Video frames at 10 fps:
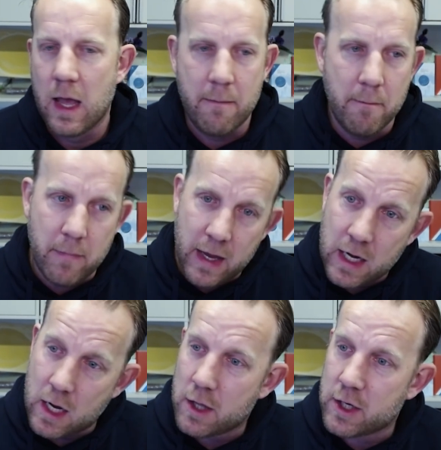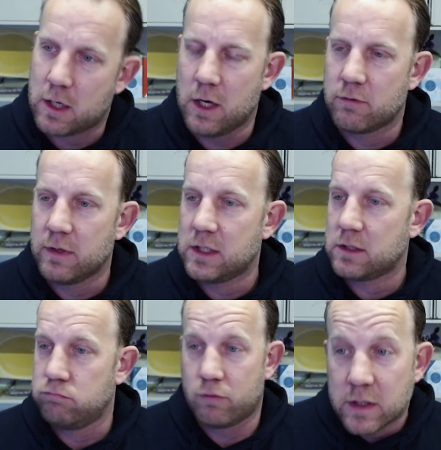In many other countries,
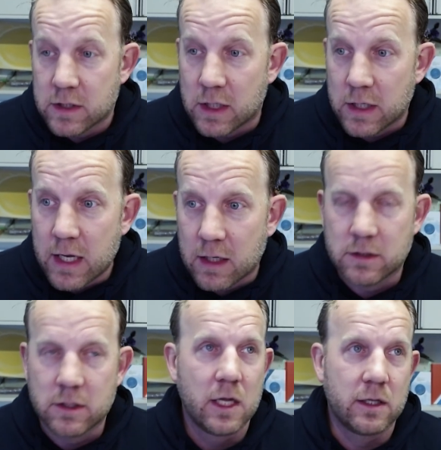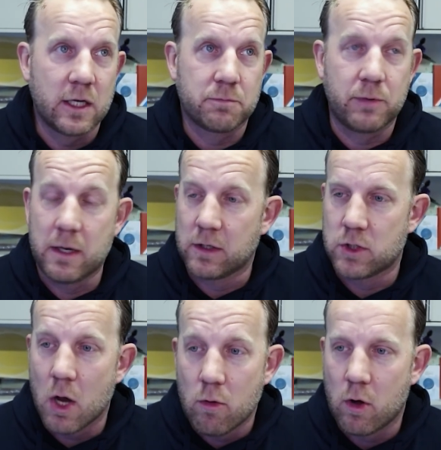for instance in the Netherlands, there's pretty much
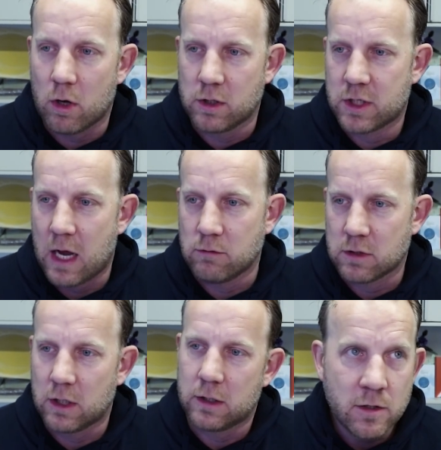no college counselor.